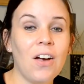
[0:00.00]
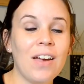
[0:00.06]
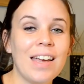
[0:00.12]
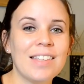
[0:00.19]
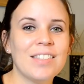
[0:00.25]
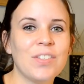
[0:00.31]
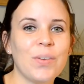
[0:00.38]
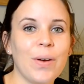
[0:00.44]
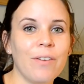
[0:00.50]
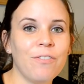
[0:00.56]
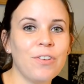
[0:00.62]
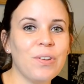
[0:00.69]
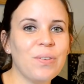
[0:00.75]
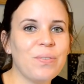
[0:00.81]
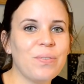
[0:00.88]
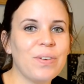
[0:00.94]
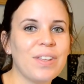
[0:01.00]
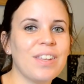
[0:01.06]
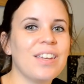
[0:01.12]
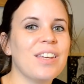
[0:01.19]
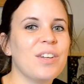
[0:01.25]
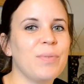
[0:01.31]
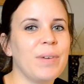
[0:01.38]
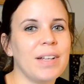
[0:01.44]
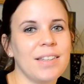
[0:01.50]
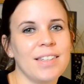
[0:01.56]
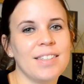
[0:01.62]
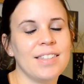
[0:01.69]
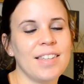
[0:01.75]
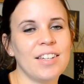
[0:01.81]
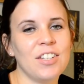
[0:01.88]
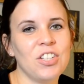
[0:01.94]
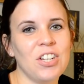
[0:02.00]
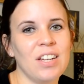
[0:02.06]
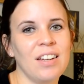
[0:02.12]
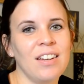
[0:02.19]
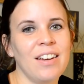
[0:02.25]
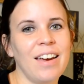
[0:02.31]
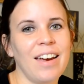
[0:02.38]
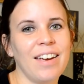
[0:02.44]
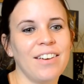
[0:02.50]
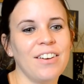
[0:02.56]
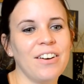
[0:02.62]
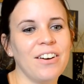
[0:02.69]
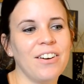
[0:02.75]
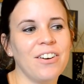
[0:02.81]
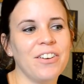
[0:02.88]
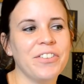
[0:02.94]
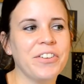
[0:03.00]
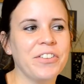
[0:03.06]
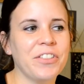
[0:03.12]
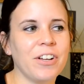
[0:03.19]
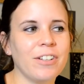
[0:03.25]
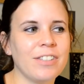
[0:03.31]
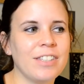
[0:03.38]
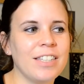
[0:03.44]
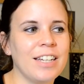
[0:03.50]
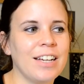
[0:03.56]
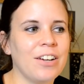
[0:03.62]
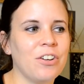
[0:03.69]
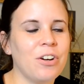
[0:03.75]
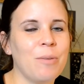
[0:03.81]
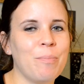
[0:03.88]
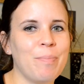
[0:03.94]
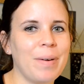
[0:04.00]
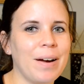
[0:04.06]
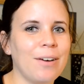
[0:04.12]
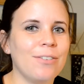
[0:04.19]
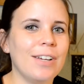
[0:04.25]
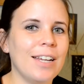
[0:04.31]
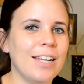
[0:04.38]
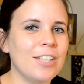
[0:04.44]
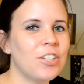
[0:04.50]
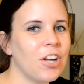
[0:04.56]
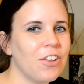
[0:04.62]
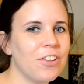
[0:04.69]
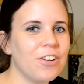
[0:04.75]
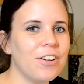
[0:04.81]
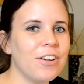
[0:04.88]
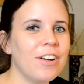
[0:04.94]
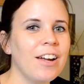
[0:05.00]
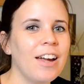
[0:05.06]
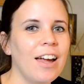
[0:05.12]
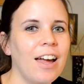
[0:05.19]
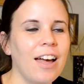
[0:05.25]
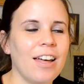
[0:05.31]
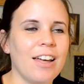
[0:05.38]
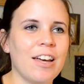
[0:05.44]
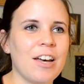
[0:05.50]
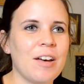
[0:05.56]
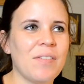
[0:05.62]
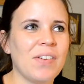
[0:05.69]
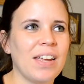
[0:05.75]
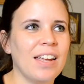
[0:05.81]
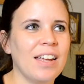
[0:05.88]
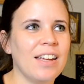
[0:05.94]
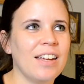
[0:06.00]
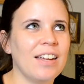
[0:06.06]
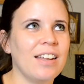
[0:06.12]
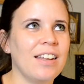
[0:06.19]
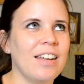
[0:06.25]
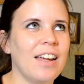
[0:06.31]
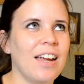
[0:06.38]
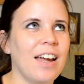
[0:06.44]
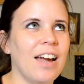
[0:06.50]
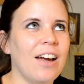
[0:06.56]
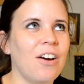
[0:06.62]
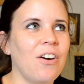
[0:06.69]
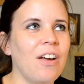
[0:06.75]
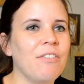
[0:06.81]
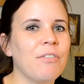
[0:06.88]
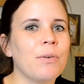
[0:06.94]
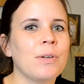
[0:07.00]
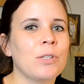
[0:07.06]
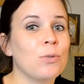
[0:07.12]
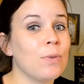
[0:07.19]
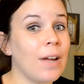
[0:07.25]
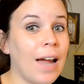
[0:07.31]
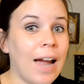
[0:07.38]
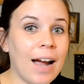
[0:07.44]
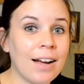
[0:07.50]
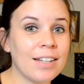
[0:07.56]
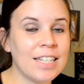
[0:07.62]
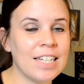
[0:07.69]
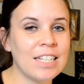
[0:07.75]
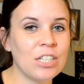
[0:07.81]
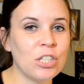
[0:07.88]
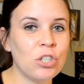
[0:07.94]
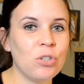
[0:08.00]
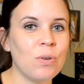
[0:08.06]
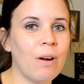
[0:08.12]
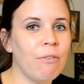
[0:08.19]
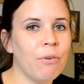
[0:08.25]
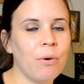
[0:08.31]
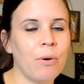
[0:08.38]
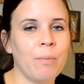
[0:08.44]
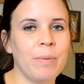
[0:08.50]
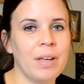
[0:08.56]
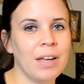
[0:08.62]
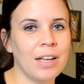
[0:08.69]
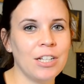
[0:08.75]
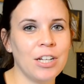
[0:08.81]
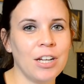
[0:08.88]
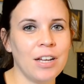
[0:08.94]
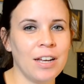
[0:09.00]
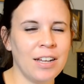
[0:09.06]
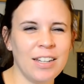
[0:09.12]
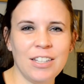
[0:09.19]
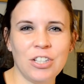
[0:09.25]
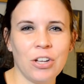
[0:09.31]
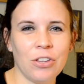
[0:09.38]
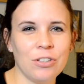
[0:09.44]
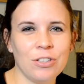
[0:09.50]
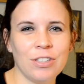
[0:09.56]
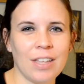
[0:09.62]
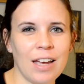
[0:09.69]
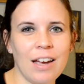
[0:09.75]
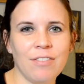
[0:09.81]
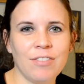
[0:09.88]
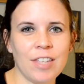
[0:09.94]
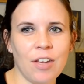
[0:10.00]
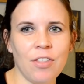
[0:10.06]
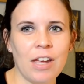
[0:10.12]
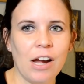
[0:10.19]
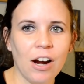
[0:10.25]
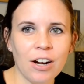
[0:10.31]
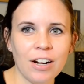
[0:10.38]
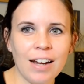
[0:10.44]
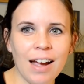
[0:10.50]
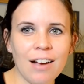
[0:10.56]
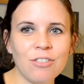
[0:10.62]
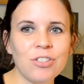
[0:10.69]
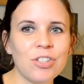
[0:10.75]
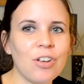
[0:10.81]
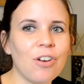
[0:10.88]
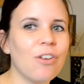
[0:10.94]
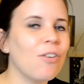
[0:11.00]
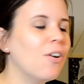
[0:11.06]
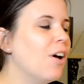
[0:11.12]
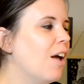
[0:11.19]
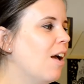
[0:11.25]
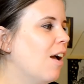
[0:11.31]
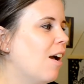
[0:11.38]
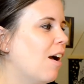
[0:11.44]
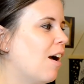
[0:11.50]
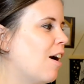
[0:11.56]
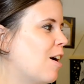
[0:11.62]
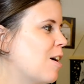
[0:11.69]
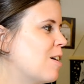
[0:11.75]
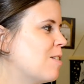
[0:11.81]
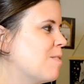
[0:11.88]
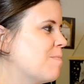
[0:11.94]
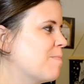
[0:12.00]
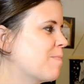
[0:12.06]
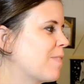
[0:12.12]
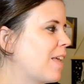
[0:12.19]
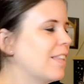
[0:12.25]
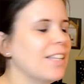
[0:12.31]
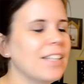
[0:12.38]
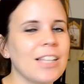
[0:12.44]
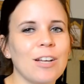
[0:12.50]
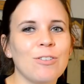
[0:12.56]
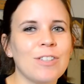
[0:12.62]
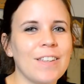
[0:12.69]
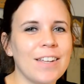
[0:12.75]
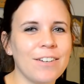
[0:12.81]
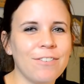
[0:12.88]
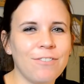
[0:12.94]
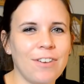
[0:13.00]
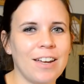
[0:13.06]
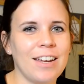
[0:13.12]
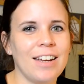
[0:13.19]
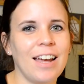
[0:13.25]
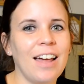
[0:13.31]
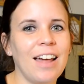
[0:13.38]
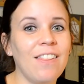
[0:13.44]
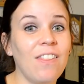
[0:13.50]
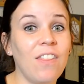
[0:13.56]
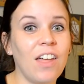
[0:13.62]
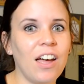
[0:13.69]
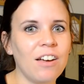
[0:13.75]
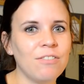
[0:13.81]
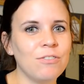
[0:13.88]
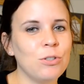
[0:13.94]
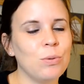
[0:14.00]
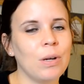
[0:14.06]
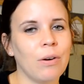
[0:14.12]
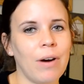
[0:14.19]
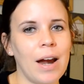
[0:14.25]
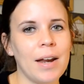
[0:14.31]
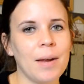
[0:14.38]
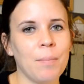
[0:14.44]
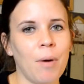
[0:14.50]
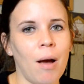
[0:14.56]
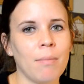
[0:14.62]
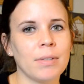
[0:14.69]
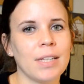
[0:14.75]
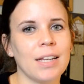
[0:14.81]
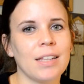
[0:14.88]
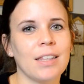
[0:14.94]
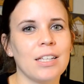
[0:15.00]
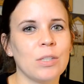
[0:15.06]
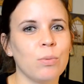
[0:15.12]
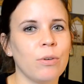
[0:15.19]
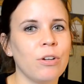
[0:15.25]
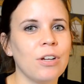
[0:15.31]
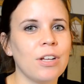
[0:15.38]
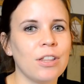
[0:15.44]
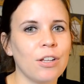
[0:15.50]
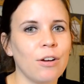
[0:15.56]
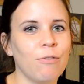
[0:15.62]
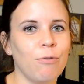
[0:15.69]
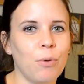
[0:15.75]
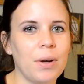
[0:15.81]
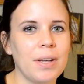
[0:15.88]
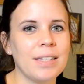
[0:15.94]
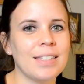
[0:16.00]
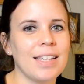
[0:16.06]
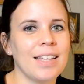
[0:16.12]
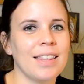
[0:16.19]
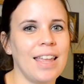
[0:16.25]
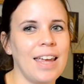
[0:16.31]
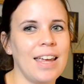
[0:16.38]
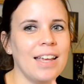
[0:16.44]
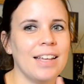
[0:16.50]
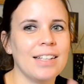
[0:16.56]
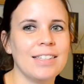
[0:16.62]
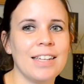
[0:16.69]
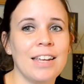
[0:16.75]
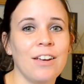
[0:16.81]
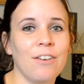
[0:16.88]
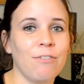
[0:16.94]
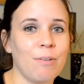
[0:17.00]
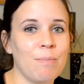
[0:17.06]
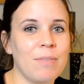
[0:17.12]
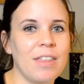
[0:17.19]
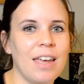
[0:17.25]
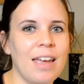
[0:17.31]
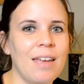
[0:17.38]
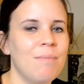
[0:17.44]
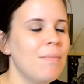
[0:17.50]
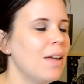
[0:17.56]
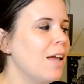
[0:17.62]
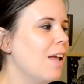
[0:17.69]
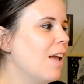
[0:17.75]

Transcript: Okay, so I feel really good about this session. I got all their thoughts down about each other um, and how everyone's reacting to everyone being in, each other's lives, how they are now. So um, I think that was a lot of fun. I love doing writing prompts like this where you get their voice and like get to hear from them.